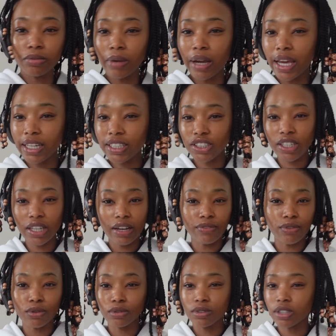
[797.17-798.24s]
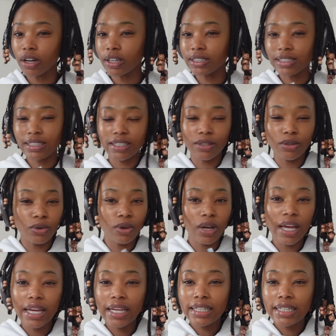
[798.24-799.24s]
My energy levels are still